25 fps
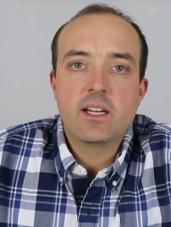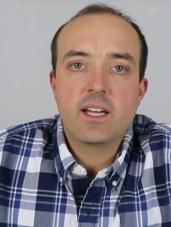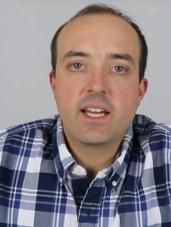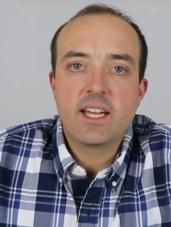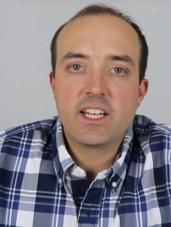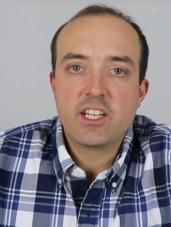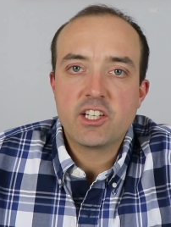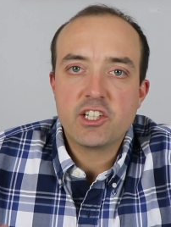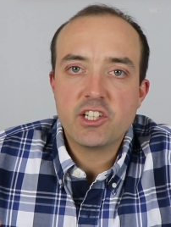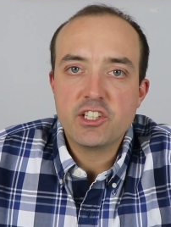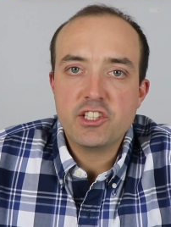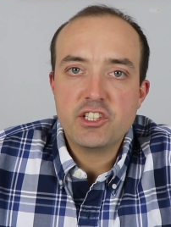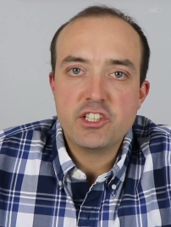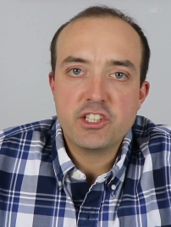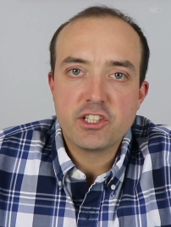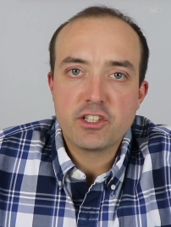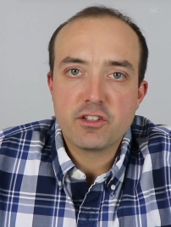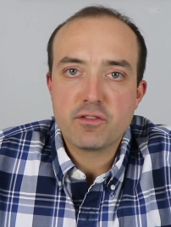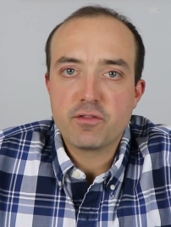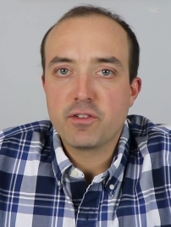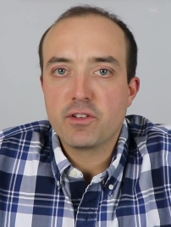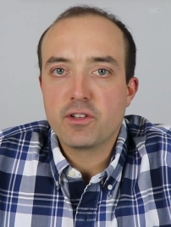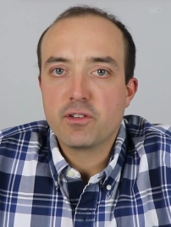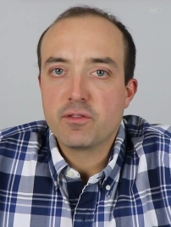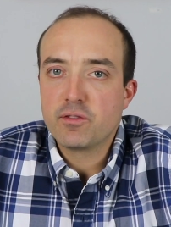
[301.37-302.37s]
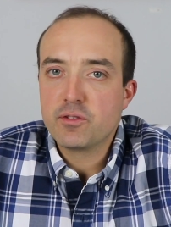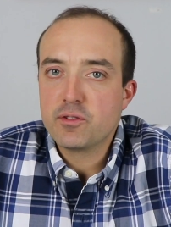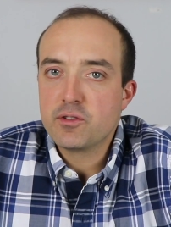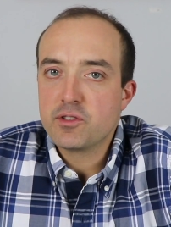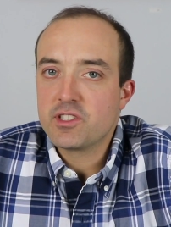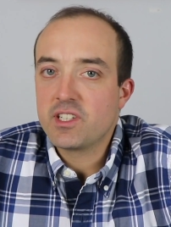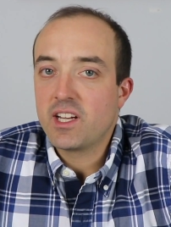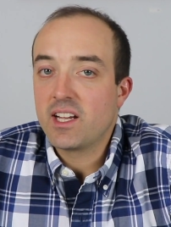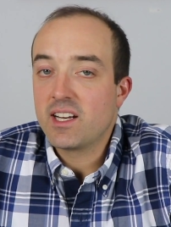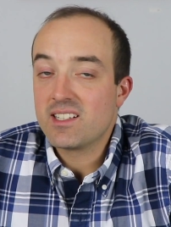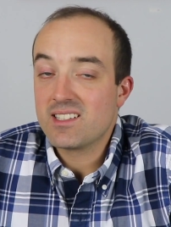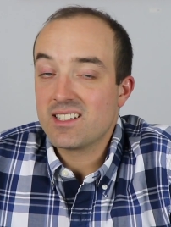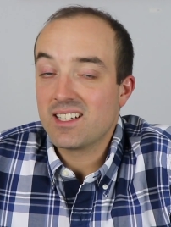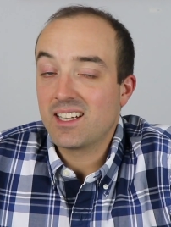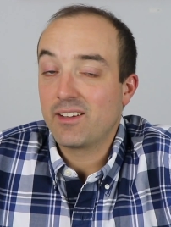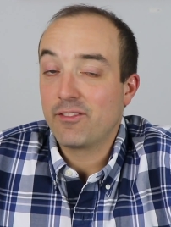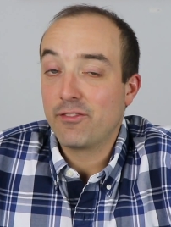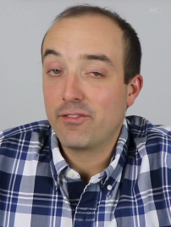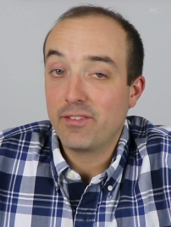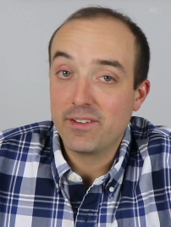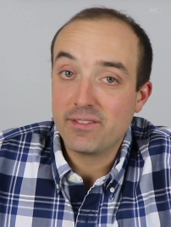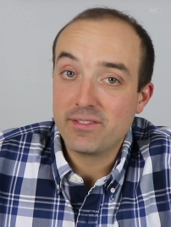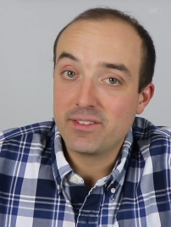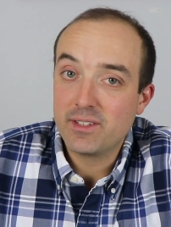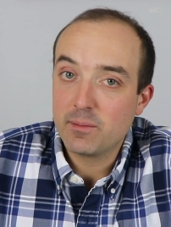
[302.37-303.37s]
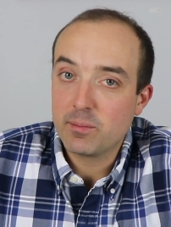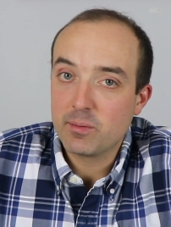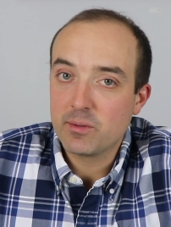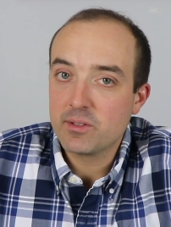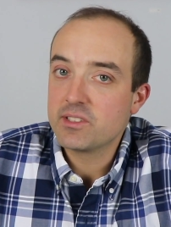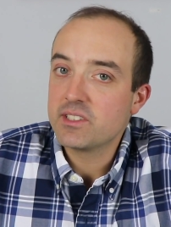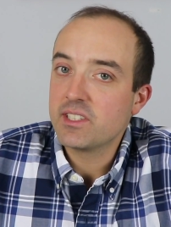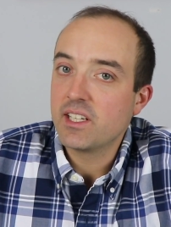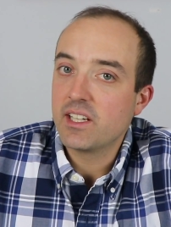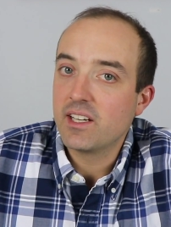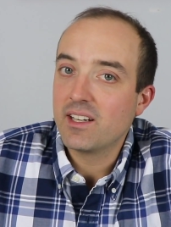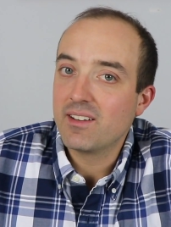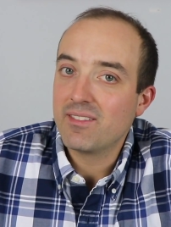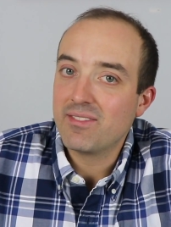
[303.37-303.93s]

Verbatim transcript: a good year for the flu shot is like fifty percent